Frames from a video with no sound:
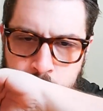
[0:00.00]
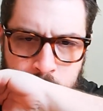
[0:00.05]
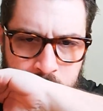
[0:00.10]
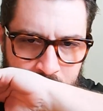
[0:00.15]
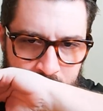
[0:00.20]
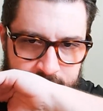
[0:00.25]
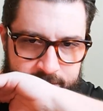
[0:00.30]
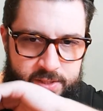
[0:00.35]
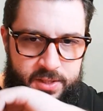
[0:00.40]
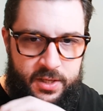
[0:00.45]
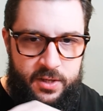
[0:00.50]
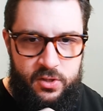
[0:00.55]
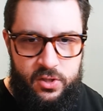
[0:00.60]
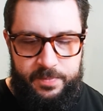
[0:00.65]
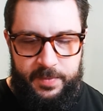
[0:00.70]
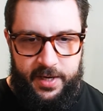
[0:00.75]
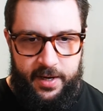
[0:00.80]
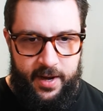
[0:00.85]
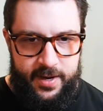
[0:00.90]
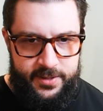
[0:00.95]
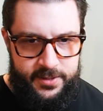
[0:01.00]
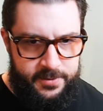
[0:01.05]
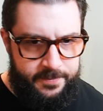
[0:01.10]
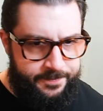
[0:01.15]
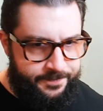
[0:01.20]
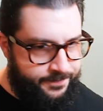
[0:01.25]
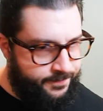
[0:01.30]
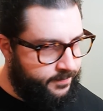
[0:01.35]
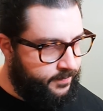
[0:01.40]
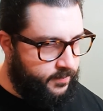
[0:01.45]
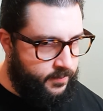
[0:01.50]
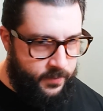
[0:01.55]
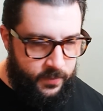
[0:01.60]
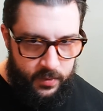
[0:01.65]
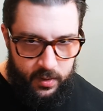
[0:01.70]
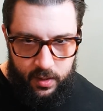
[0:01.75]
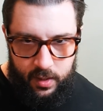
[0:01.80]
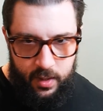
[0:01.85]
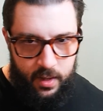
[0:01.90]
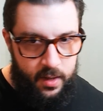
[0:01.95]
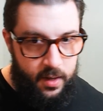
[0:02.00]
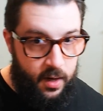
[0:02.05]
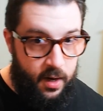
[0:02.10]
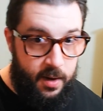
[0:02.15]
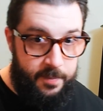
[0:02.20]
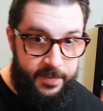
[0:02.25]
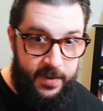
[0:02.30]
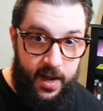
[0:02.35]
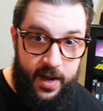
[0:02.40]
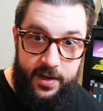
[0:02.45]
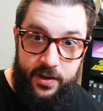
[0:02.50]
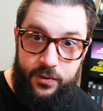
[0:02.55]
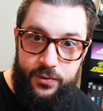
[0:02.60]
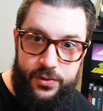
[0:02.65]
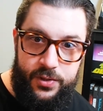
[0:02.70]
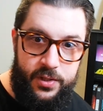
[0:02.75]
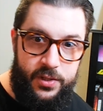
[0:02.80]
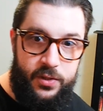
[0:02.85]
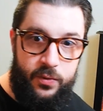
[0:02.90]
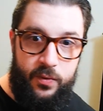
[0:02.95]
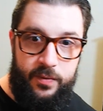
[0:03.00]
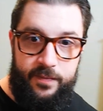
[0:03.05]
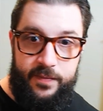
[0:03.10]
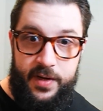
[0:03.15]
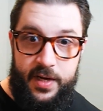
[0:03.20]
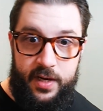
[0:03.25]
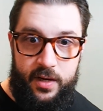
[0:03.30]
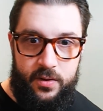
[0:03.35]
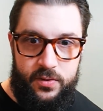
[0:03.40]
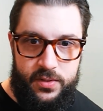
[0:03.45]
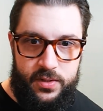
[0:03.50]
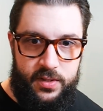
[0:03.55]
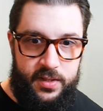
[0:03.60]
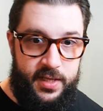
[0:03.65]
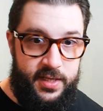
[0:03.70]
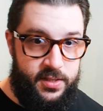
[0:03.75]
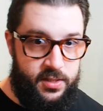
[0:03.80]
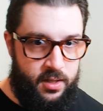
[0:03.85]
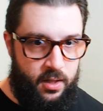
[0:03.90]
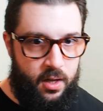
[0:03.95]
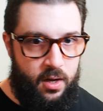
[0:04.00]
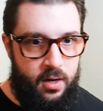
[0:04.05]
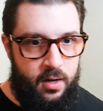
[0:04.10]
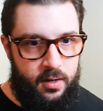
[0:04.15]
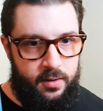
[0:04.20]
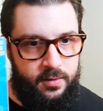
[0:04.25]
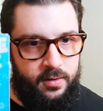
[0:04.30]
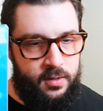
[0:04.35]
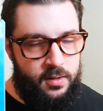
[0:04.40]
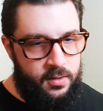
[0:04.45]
Excuse me, guys. I'm not used to doing videos this long.